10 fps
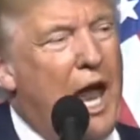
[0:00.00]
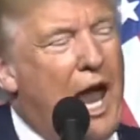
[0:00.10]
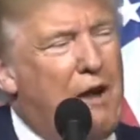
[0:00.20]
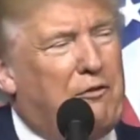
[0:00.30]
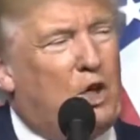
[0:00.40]

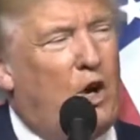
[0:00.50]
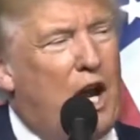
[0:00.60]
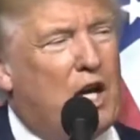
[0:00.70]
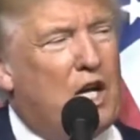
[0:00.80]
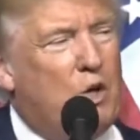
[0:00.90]
after
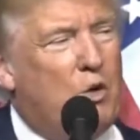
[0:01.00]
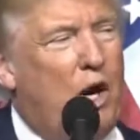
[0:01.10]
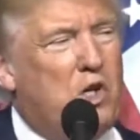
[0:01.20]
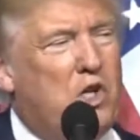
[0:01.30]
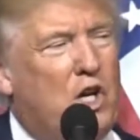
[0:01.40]
a
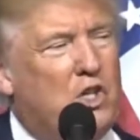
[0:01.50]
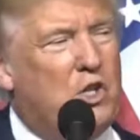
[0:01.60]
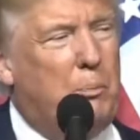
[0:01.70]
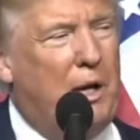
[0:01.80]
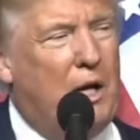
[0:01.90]
congressional
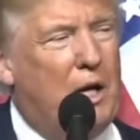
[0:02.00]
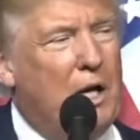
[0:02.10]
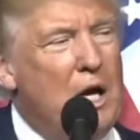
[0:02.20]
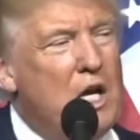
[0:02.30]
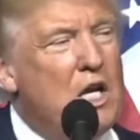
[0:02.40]

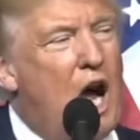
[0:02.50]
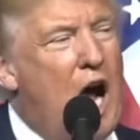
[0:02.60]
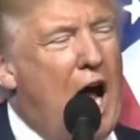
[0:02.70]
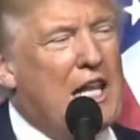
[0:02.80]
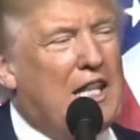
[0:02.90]
subpoena to
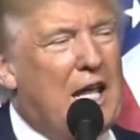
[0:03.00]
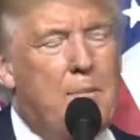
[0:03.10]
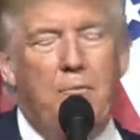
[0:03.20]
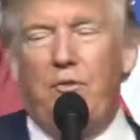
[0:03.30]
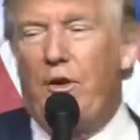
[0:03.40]
hide
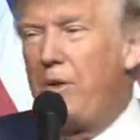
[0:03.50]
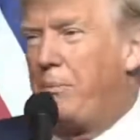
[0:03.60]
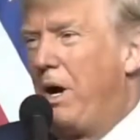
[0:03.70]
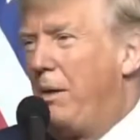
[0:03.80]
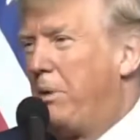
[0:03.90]
them from
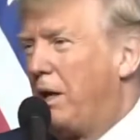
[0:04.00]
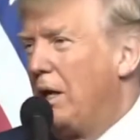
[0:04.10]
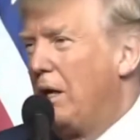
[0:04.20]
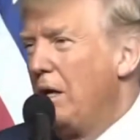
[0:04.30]
the public.